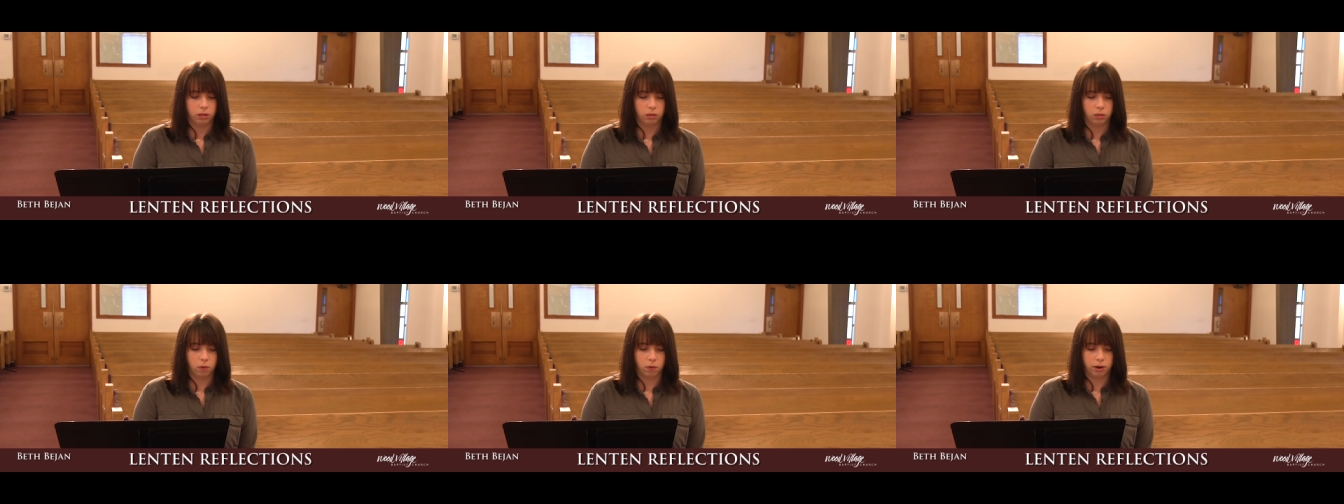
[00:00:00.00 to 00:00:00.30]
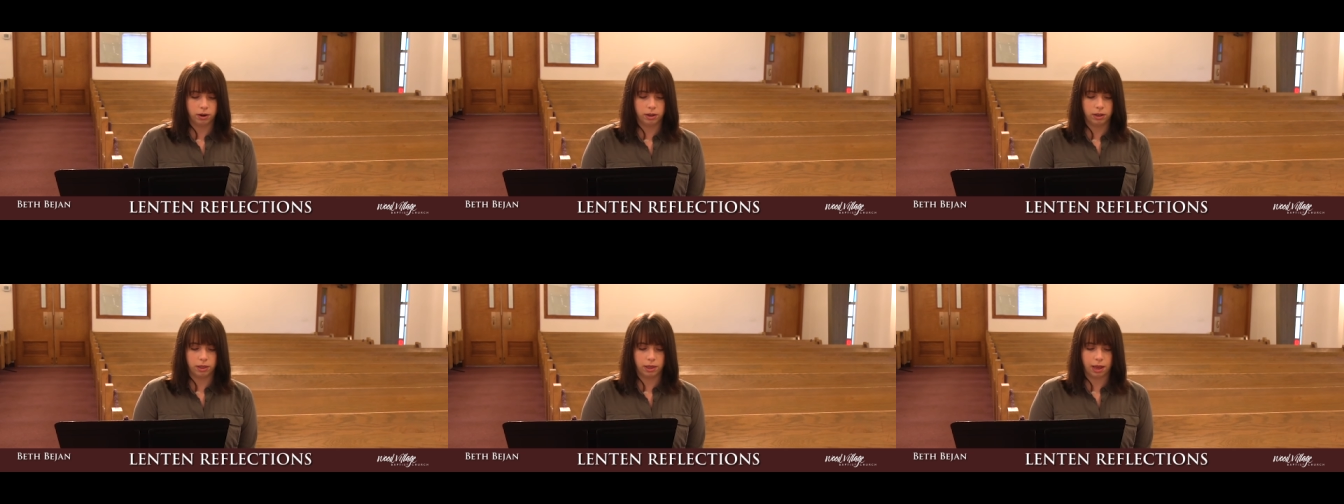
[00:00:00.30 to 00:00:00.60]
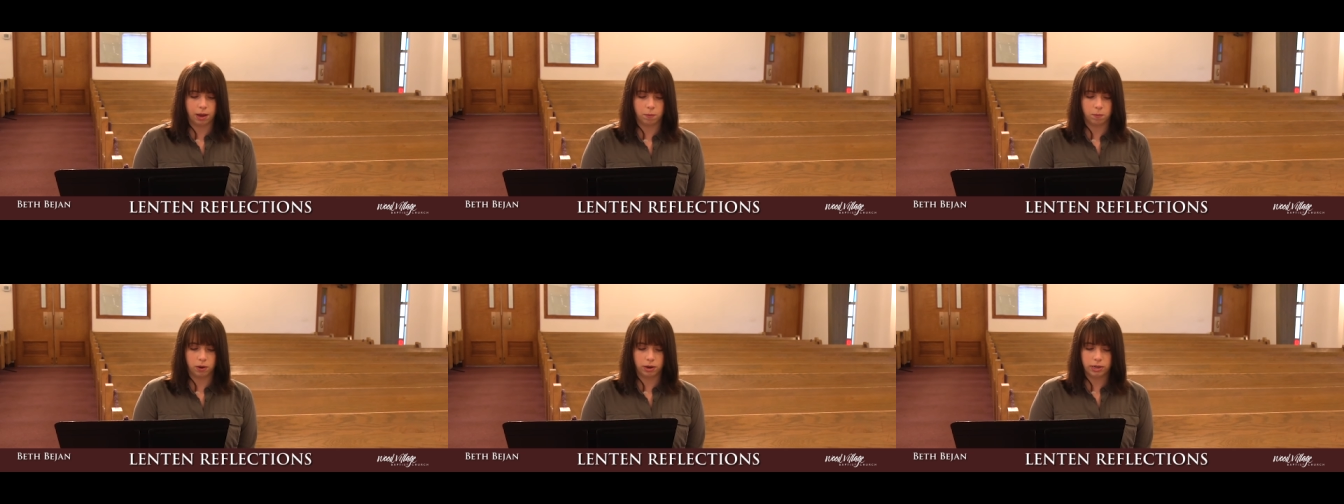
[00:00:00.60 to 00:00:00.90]
Lord,
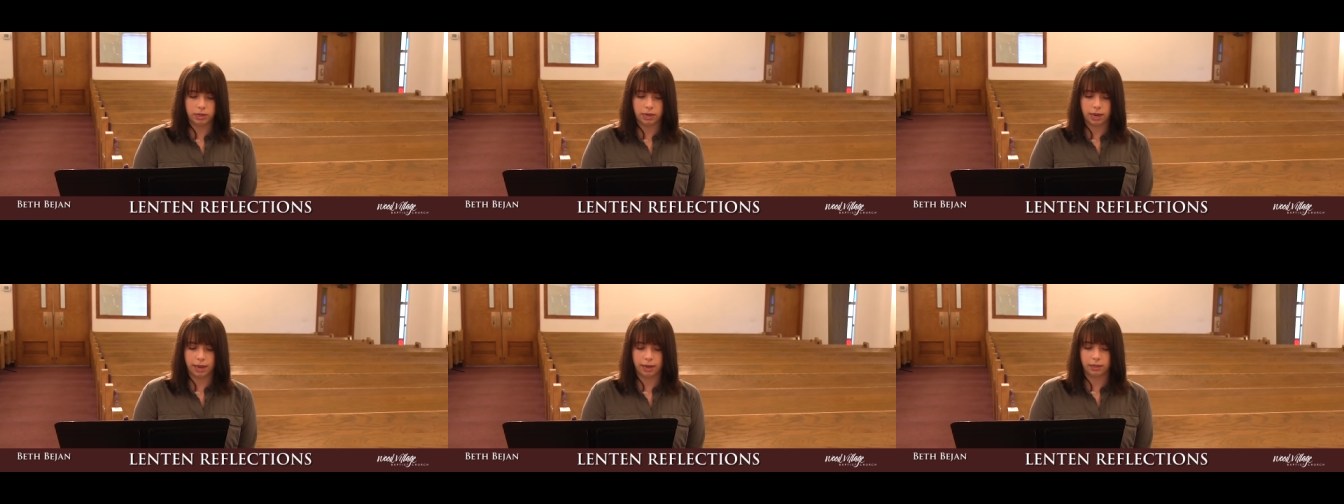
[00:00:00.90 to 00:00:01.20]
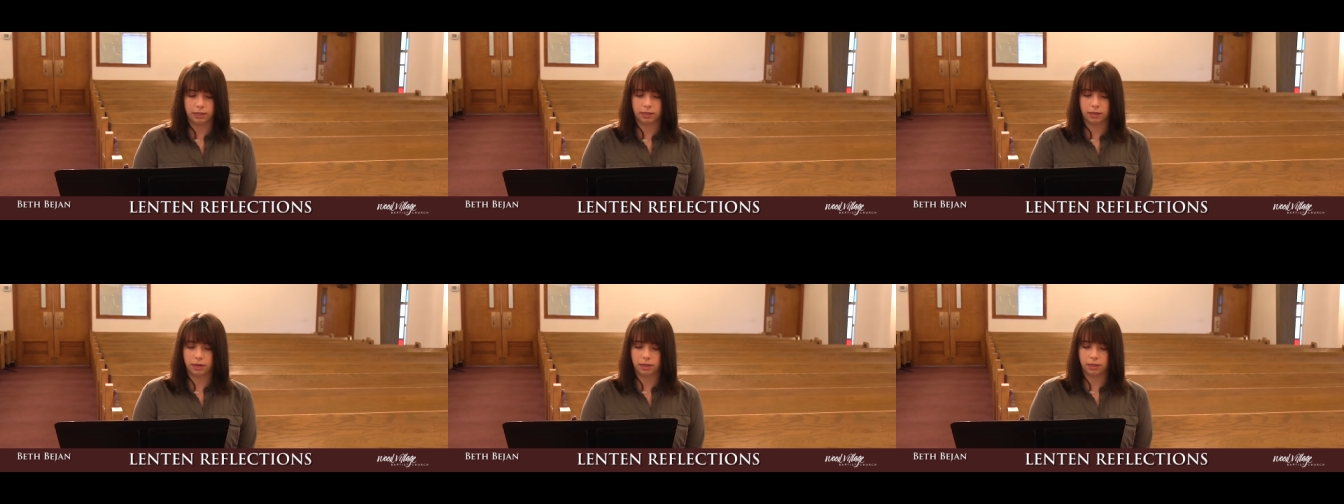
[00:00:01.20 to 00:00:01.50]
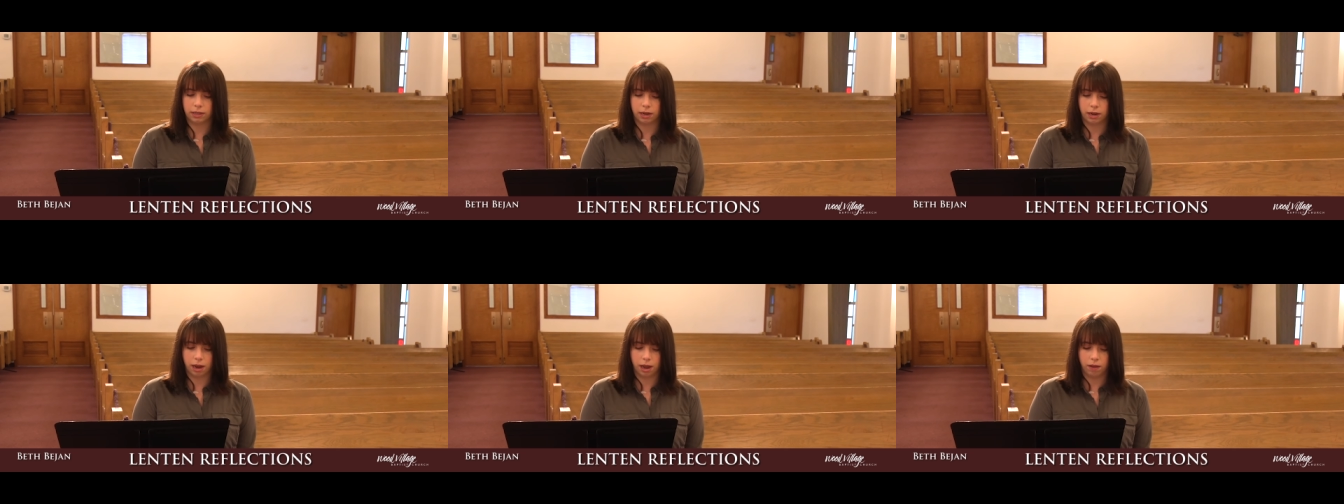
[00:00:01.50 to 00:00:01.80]
that one text
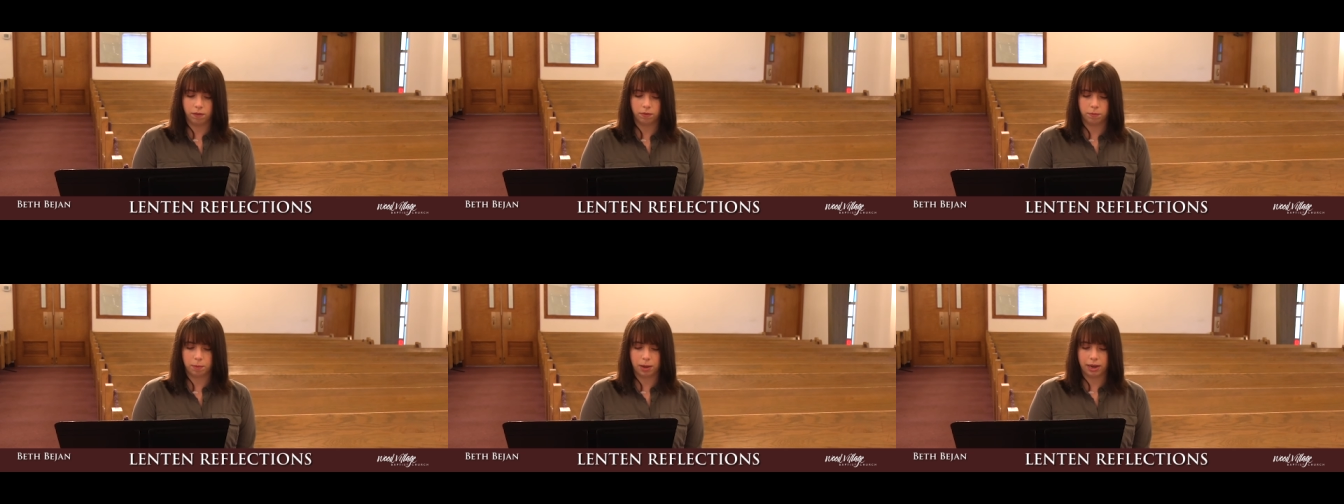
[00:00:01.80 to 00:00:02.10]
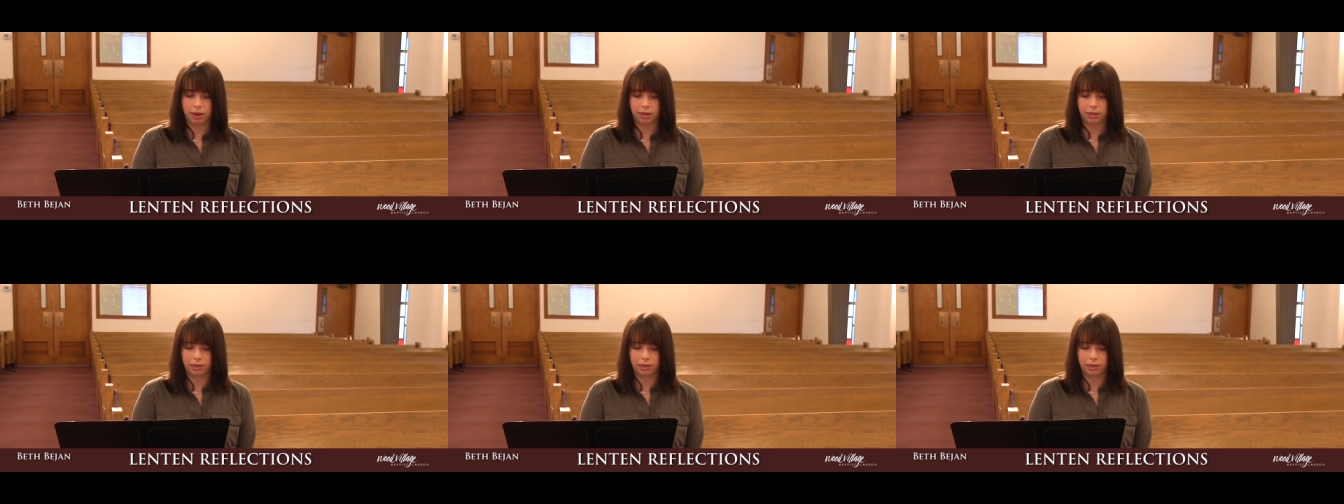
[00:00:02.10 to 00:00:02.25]
is enough by